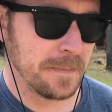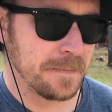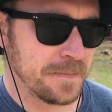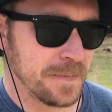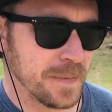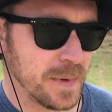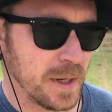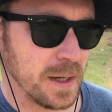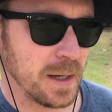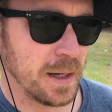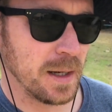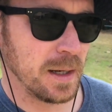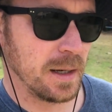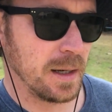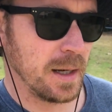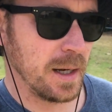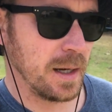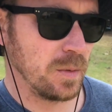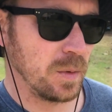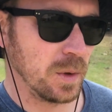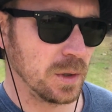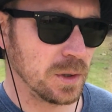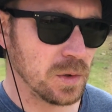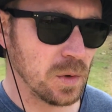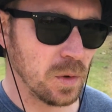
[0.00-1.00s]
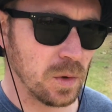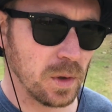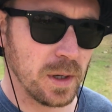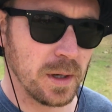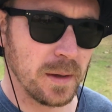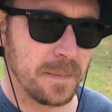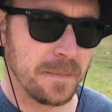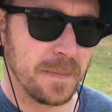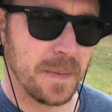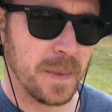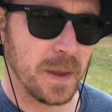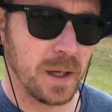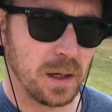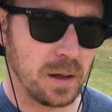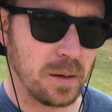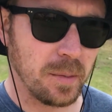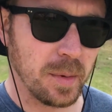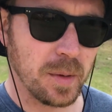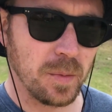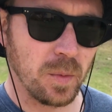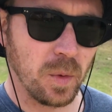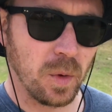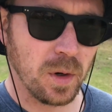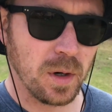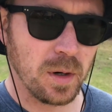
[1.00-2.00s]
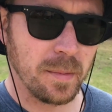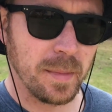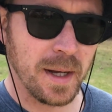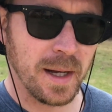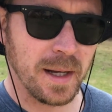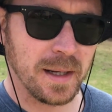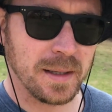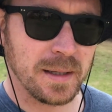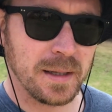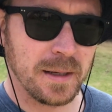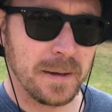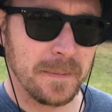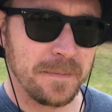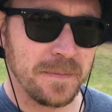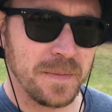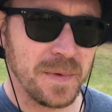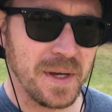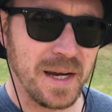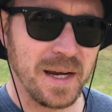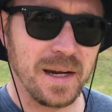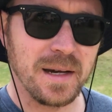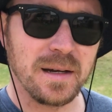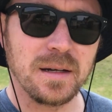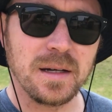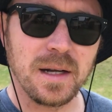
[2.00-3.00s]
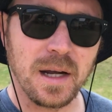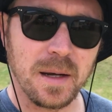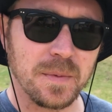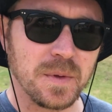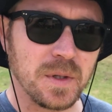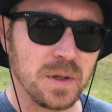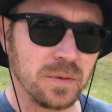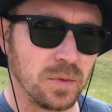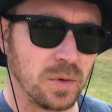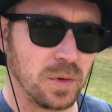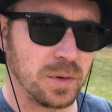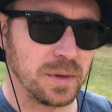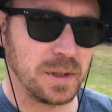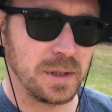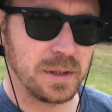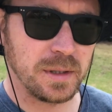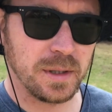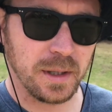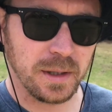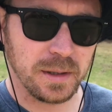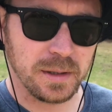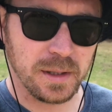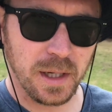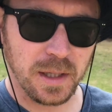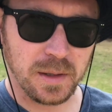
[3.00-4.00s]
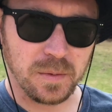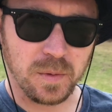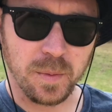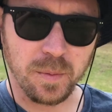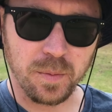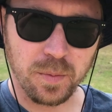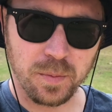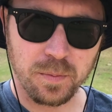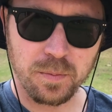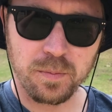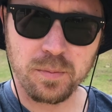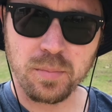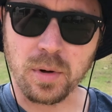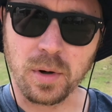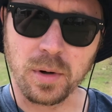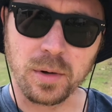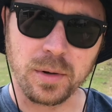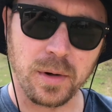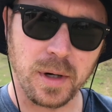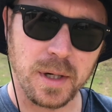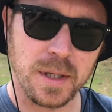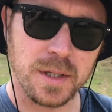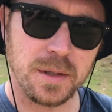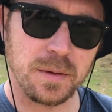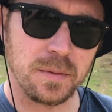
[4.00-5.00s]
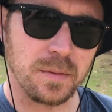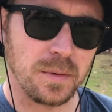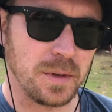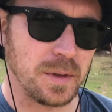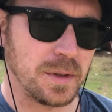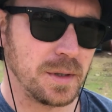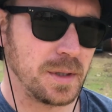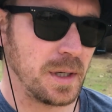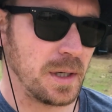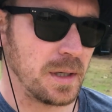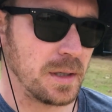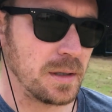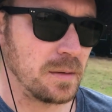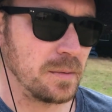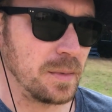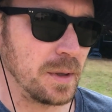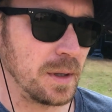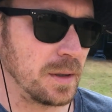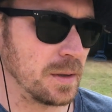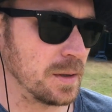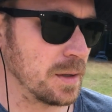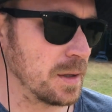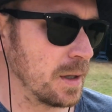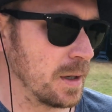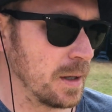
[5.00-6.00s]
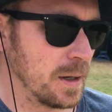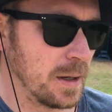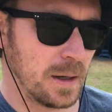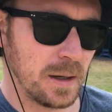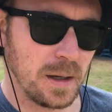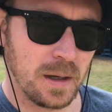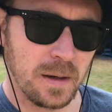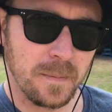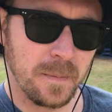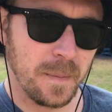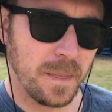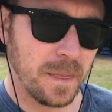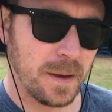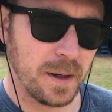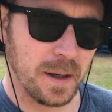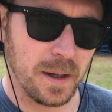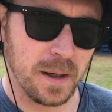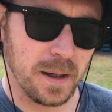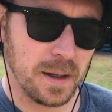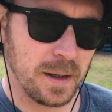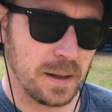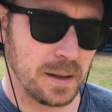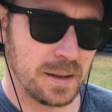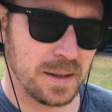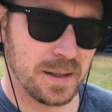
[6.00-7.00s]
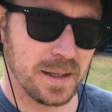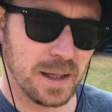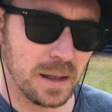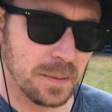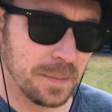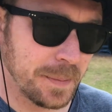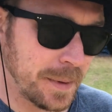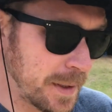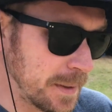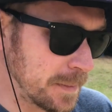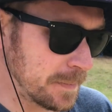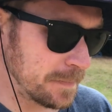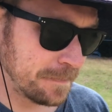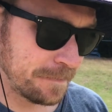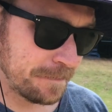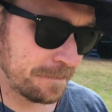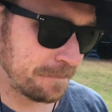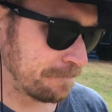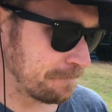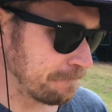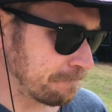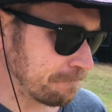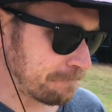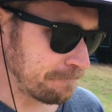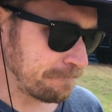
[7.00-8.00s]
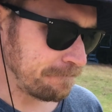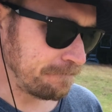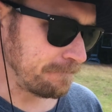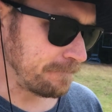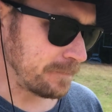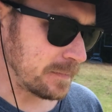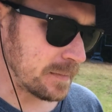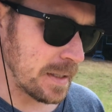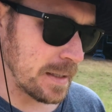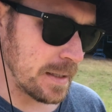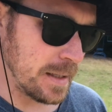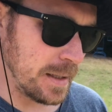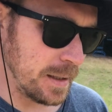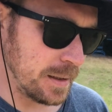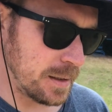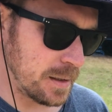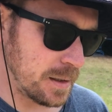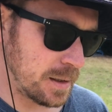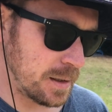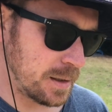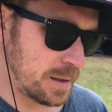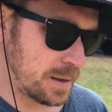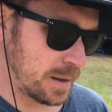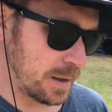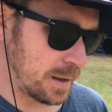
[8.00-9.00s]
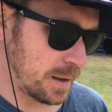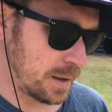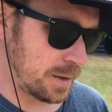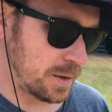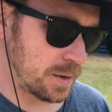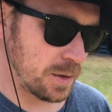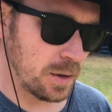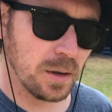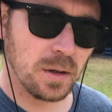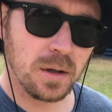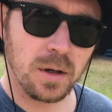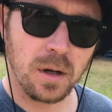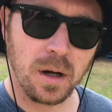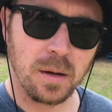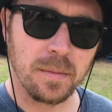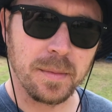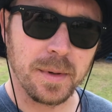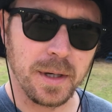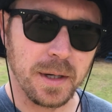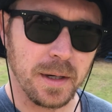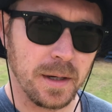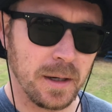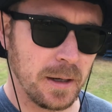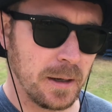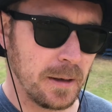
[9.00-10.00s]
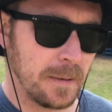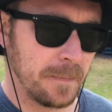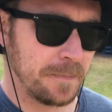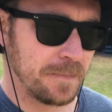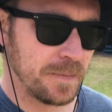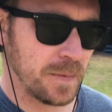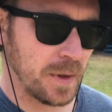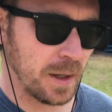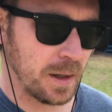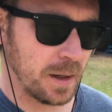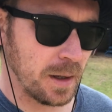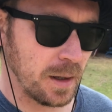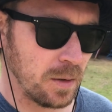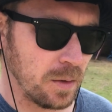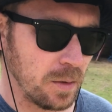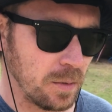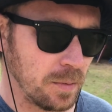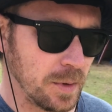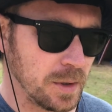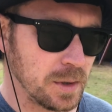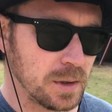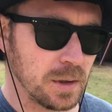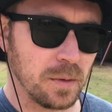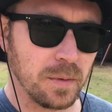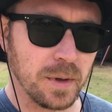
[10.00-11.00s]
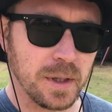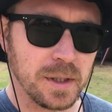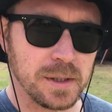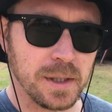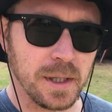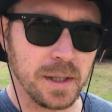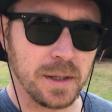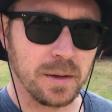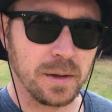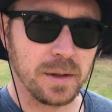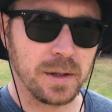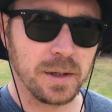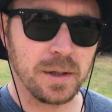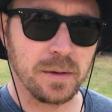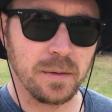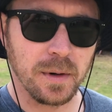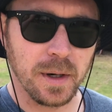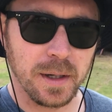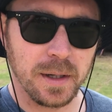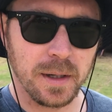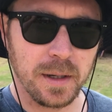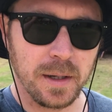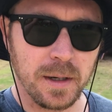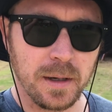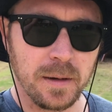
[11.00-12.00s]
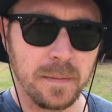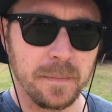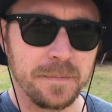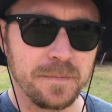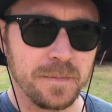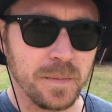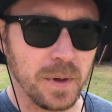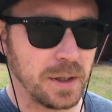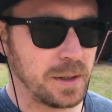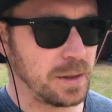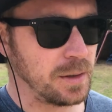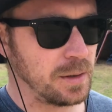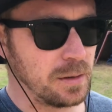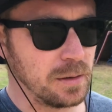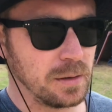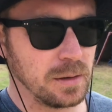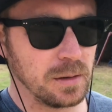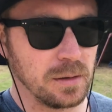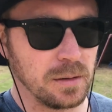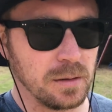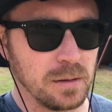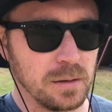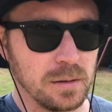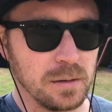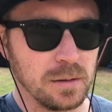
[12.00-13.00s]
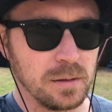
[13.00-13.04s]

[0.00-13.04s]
And we'll talk a little bit more about the in-depths of all these things as we progress through the season, because scalping, it's so common that I almost don't want to say don't do it, but you